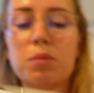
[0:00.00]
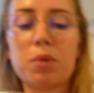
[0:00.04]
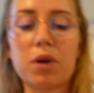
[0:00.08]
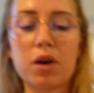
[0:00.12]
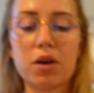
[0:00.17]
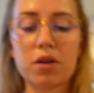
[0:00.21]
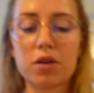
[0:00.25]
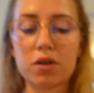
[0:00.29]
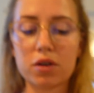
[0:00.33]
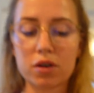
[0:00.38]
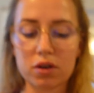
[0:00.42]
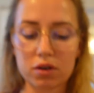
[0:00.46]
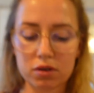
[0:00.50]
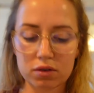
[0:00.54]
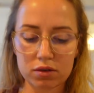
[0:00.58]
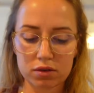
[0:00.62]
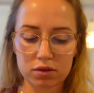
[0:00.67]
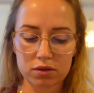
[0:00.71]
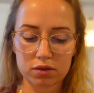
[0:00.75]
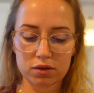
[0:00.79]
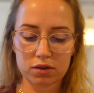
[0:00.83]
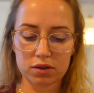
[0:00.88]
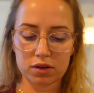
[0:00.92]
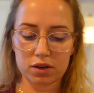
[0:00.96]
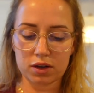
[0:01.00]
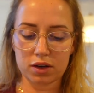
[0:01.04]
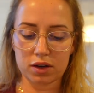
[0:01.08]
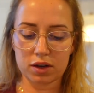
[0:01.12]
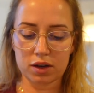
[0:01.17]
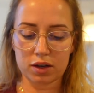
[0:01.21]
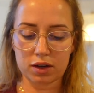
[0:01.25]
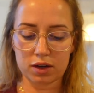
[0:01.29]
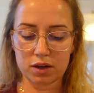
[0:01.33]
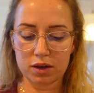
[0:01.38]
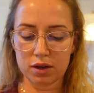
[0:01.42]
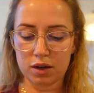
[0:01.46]
powder,
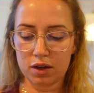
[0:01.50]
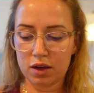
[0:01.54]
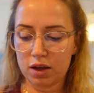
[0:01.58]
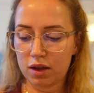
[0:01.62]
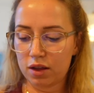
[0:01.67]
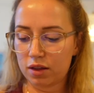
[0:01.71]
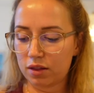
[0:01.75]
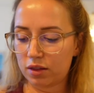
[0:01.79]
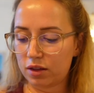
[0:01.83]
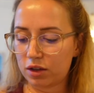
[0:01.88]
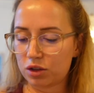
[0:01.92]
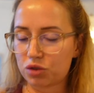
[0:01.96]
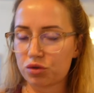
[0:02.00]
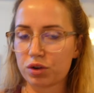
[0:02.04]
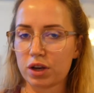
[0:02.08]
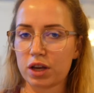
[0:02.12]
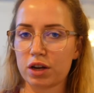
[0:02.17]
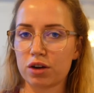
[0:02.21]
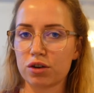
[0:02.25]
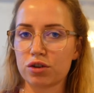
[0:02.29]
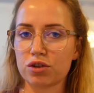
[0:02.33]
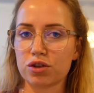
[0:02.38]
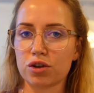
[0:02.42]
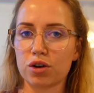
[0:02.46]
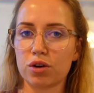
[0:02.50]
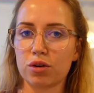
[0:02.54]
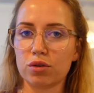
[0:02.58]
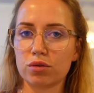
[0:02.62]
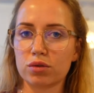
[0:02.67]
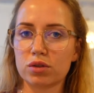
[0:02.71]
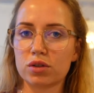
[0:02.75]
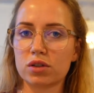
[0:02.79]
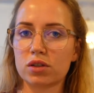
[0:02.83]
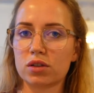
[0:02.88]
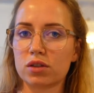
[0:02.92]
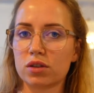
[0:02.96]
the Trader
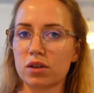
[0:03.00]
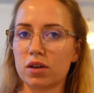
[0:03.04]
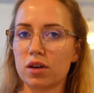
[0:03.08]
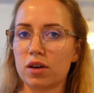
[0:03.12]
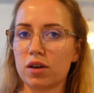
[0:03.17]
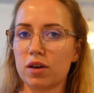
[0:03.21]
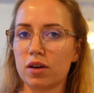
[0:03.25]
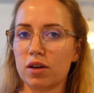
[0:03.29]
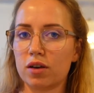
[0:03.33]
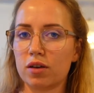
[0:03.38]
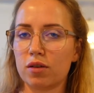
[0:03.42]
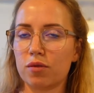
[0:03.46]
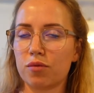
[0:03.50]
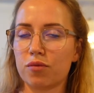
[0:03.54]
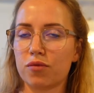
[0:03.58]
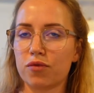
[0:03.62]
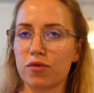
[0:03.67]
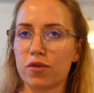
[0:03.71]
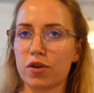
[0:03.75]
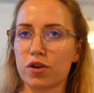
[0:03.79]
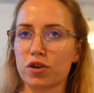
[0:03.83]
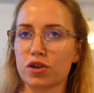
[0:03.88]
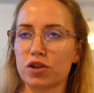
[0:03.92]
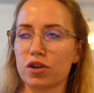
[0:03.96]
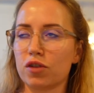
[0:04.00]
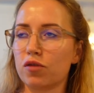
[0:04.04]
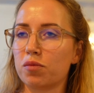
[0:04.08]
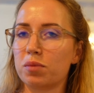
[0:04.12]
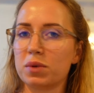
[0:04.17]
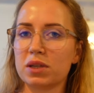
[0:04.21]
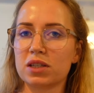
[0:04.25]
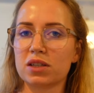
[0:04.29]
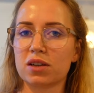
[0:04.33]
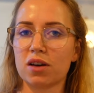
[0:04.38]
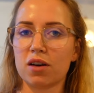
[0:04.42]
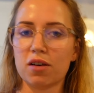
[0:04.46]
Joe's version of
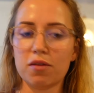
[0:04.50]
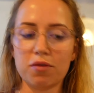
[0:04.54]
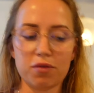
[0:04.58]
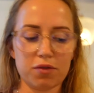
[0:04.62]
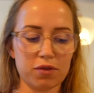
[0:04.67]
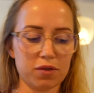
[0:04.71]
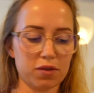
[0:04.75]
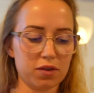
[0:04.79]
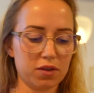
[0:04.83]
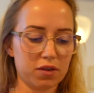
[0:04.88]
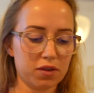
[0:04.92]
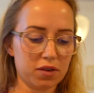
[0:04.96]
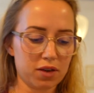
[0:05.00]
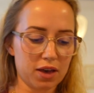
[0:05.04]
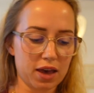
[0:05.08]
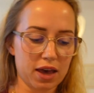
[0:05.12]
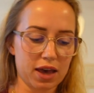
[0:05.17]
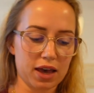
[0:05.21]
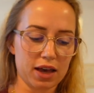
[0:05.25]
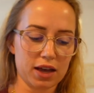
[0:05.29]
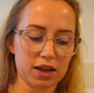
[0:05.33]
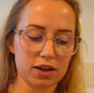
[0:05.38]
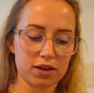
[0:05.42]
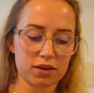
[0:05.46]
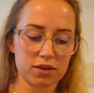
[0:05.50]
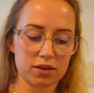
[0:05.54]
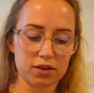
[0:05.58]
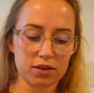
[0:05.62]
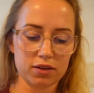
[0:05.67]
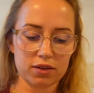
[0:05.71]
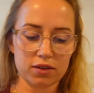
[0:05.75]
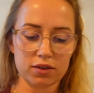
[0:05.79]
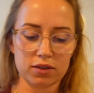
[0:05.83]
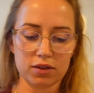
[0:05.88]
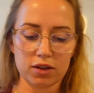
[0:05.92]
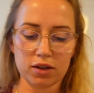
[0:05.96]
Biscoff, and
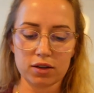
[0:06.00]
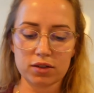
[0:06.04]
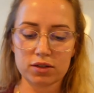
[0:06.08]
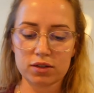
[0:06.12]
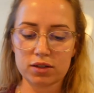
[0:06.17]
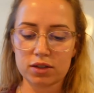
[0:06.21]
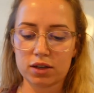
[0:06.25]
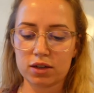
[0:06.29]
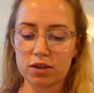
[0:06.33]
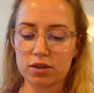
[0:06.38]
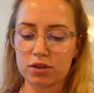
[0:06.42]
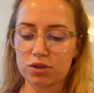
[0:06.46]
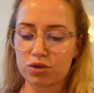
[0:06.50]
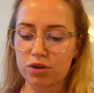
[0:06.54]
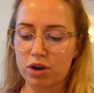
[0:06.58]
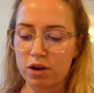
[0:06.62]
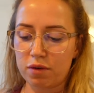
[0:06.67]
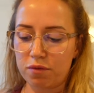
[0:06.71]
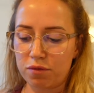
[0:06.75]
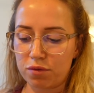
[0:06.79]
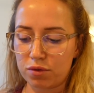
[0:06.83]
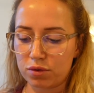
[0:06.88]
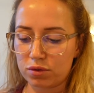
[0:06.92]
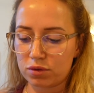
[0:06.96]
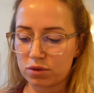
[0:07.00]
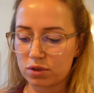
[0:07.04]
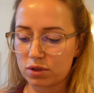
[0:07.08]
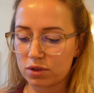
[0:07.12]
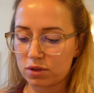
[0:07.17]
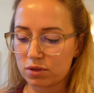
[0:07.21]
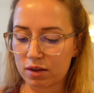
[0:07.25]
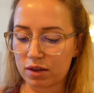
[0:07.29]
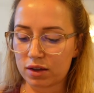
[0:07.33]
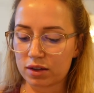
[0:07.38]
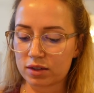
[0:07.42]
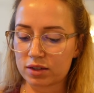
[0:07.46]
nuts and dried
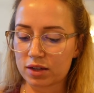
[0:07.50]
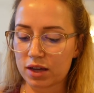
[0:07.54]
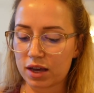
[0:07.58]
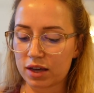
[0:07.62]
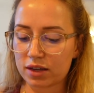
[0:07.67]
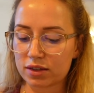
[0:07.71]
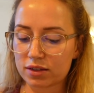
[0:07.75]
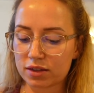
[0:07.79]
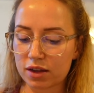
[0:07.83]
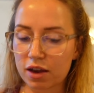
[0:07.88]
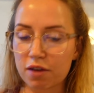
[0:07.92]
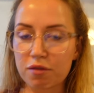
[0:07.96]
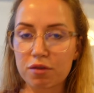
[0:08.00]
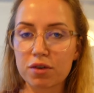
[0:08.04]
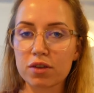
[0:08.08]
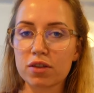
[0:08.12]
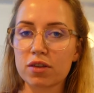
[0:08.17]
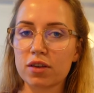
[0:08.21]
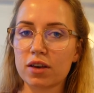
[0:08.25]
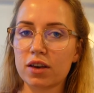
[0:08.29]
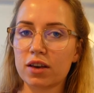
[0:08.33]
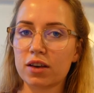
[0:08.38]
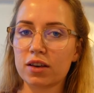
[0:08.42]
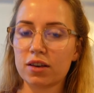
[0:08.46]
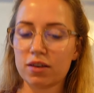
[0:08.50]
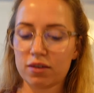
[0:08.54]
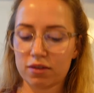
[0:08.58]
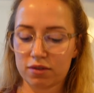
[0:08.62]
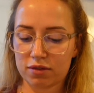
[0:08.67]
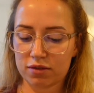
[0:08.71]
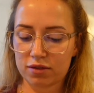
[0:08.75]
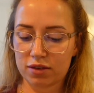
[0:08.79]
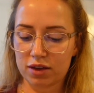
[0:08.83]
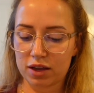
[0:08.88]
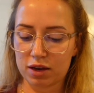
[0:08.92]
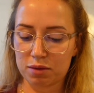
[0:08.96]
fruits. It takes everything
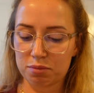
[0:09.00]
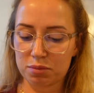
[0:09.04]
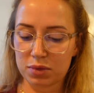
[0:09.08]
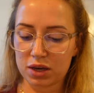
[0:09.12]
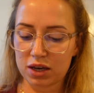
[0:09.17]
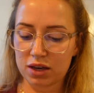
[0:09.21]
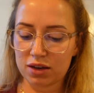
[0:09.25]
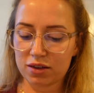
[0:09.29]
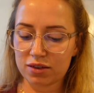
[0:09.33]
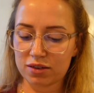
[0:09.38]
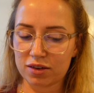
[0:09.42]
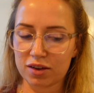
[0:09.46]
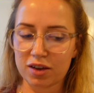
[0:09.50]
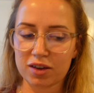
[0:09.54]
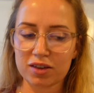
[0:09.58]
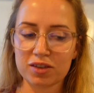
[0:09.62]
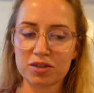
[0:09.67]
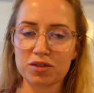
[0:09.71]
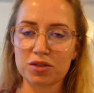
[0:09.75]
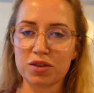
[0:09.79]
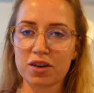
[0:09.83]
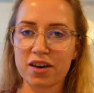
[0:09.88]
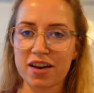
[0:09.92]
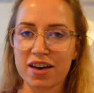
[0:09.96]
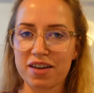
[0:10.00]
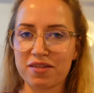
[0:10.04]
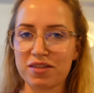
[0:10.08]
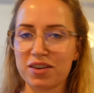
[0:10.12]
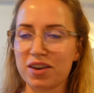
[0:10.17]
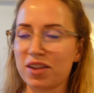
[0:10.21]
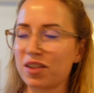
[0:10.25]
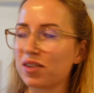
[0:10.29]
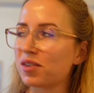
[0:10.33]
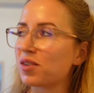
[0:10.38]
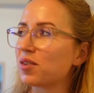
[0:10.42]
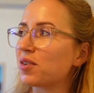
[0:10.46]
in me not to have
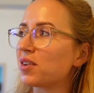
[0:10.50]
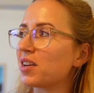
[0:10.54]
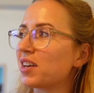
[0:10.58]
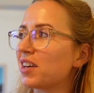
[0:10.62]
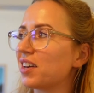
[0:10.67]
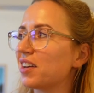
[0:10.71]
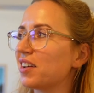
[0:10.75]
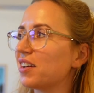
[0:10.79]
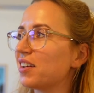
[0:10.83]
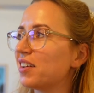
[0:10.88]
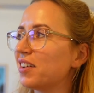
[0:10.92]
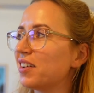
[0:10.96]
another cookie.